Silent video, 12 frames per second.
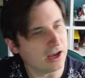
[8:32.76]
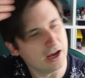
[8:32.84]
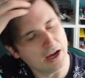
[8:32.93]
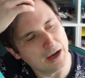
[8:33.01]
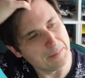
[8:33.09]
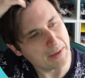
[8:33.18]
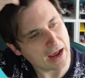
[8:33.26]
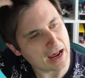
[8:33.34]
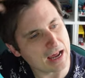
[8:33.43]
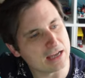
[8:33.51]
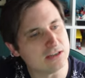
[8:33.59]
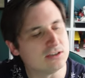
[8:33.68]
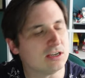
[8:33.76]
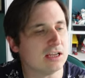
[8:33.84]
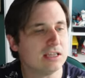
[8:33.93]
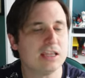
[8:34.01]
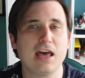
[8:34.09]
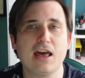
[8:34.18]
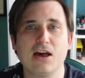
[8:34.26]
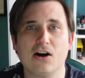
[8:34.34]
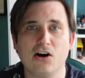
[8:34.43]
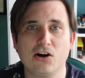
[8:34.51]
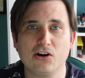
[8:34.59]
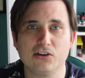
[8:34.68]
And there
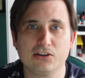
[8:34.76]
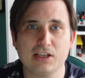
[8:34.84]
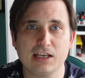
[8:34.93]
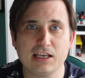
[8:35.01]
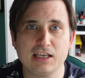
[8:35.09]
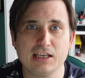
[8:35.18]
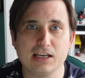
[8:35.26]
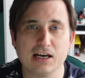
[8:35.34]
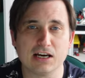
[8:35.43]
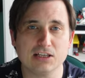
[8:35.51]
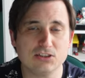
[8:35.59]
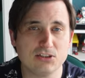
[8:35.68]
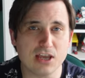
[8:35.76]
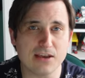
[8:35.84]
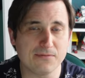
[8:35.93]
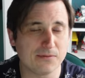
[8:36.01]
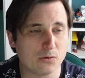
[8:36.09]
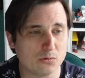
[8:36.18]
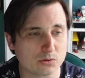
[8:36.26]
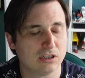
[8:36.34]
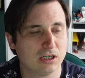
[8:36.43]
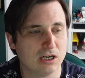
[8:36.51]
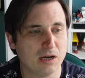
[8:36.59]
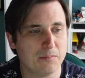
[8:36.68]
are the default
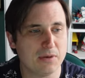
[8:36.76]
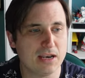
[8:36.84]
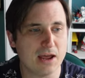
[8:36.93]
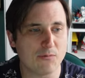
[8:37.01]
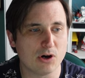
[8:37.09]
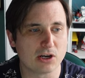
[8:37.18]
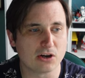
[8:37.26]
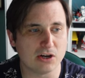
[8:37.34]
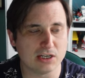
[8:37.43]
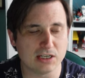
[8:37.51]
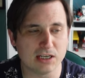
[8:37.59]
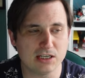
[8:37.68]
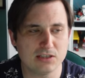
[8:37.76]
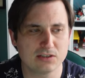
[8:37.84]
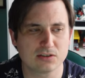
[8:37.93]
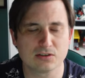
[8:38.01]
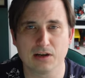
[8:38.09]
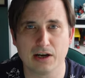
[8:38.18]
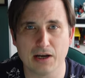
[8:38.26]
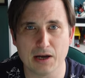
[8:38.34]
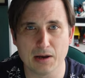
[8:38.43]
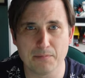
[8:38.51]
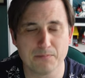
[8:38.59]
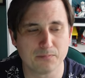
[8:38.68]
network IDs,
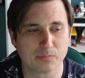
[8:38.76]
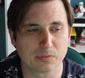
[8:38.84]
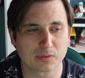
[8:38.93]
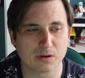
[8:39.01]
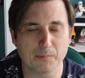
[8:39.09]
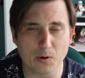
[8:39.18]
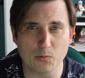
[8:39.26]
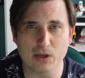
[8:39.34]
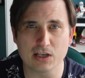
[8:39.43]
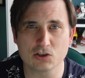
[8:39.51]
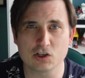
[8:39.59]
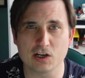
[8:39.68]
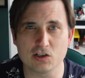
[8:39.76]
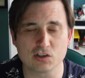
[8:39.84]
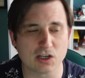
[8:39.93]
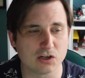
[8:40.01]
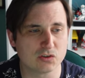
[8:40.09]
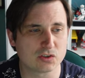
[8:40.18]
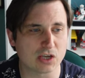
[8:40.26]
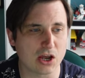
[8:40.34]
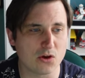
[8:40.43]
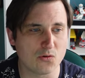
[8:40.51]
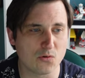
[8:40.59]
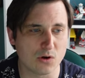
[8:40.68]
but we're gonna change those.
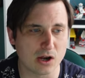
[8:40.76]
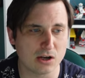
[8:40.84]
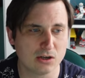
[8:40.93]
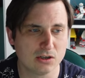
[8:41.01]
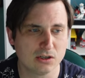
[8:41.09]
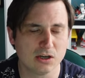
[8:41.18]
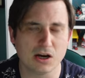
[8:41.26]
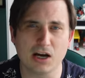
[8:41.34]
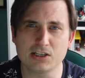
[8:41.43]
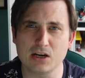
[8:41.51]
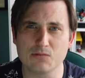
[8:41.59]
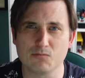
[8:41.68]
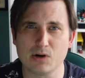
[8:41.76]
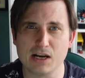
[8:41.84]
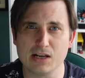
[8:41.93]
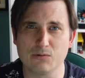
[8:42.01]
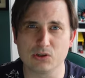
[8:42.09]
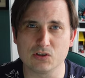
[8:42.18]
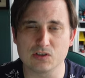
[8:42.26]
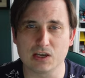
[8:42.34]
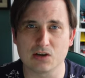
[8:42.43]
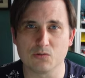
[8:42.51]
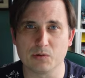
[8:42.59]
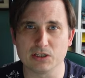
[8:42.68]
So I don't really want you
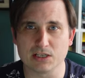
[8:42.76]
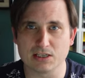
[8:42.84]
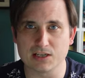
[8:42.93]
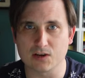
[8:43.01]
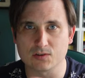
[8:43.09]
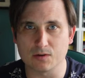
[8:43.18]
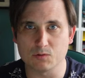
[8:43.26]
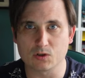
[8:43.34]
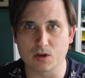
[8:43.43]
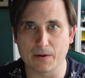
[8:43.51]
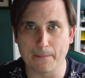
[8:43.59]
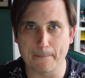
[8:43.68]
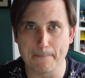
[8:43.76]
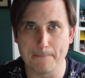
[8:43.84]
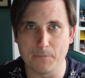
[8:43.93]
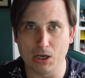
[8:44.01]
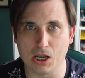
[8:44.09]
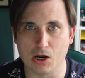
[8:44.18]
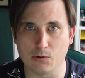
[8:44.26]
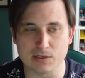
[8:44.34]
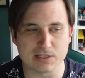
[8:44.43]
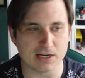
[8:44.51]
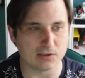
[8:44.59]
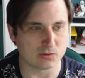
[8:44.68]
seeing all my details, so I'm just gonna blur
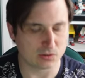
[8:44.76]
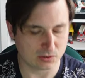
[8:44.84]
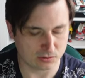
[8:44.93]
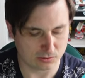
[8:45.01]
it out.